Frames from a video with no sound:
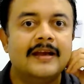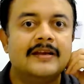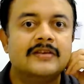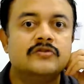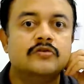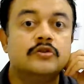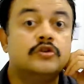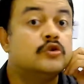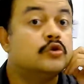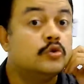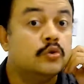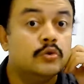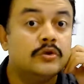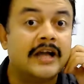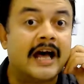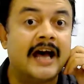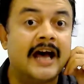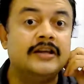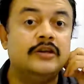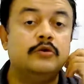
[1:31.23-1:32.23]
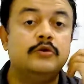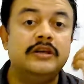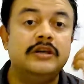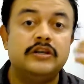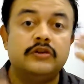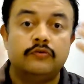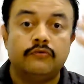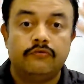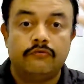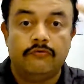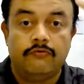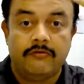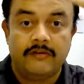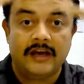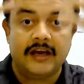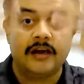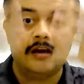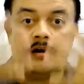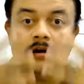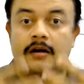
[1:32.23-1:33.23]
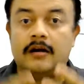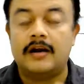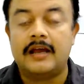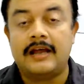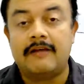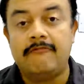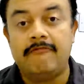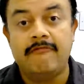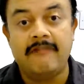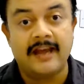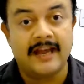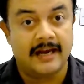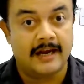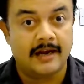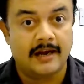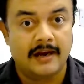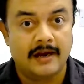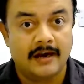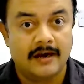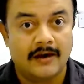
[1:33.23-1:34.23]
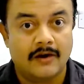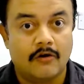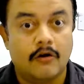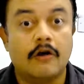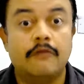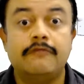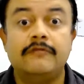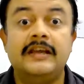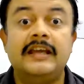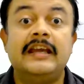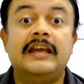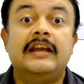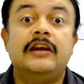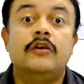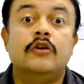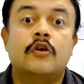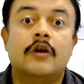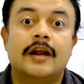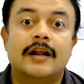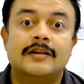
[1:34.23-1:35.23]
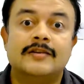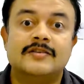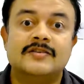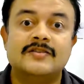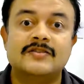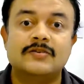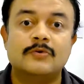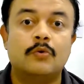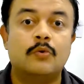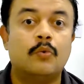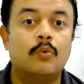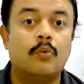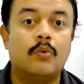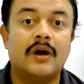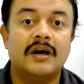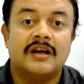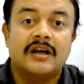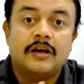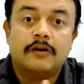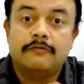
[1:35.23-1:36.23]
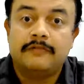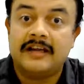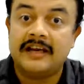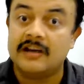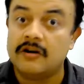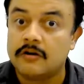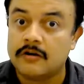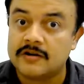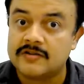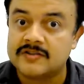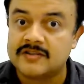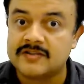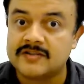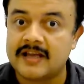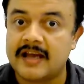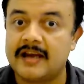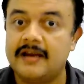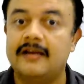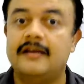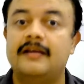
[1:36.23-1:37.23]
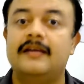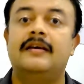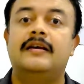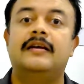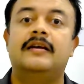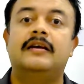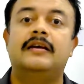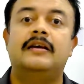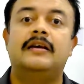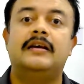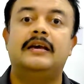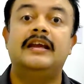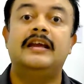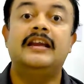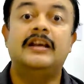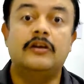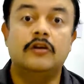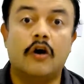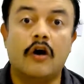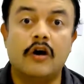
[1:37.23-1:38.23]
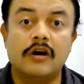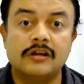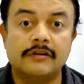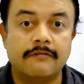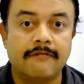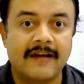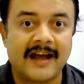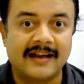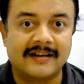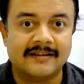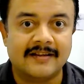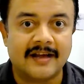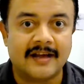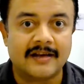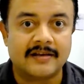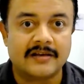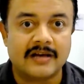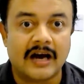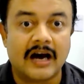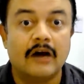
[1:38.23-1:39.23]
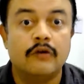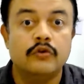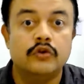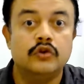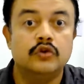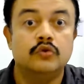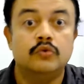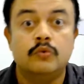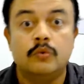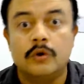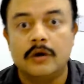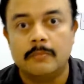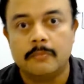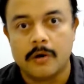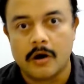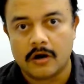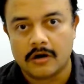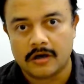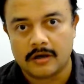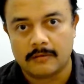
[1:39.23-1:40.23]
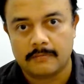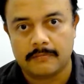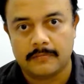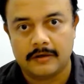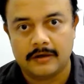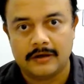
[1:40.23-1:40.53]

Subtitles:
So to do that, you need to wear a veil of ignorance. So what kind of ignorance is that? Ignore the fact that how you were brought up.